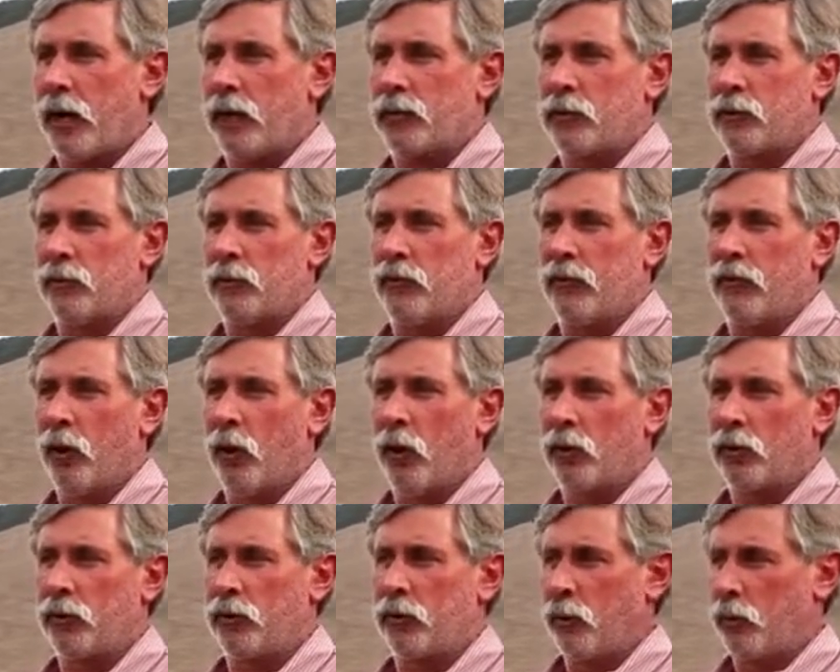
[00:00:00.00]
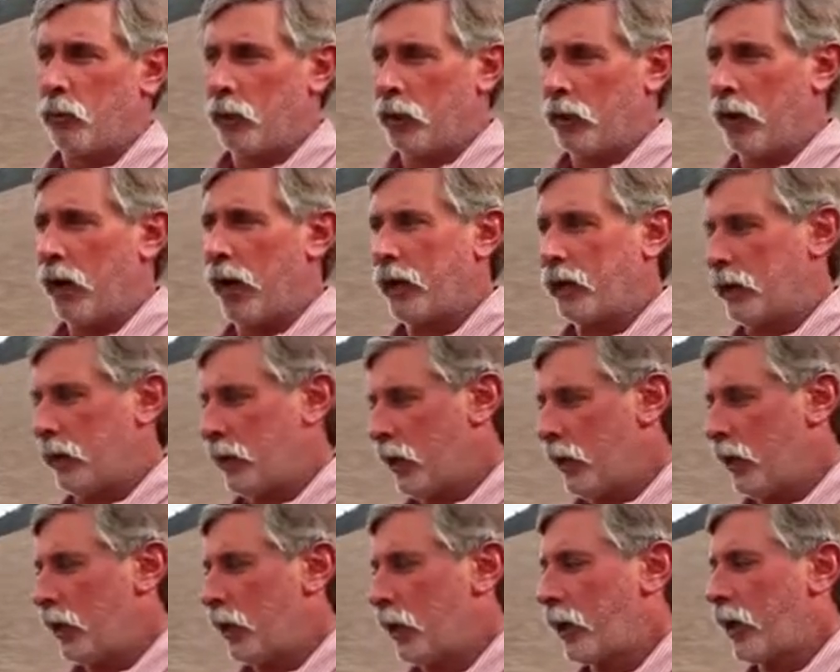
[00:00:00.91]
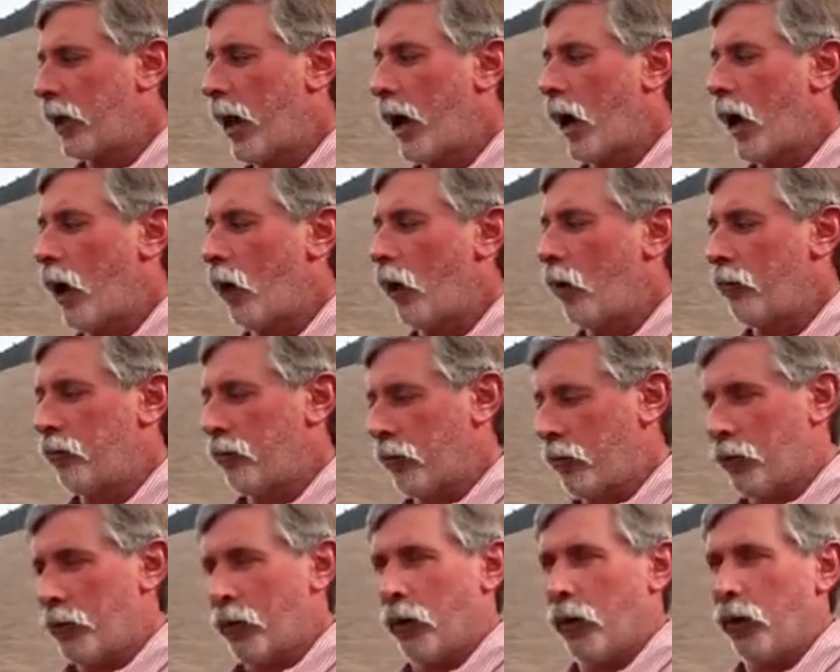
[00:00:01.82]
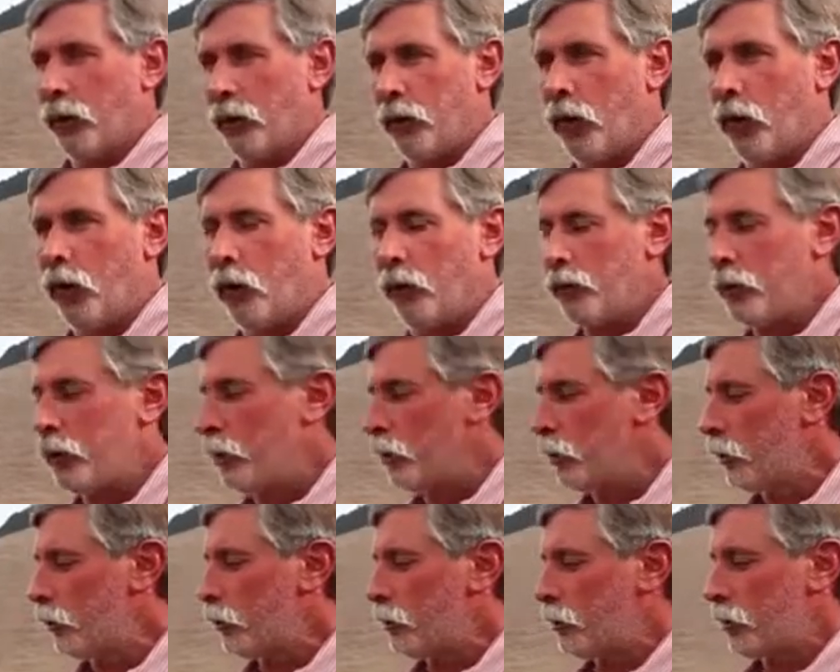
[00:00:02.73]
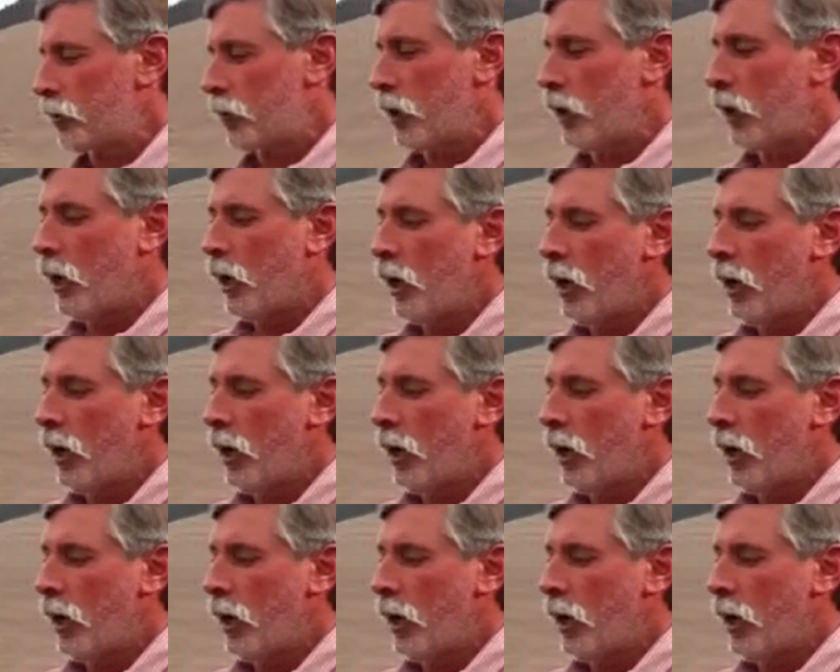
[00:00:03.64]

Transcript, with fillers: by some folks that would like to get a cow for their own home use.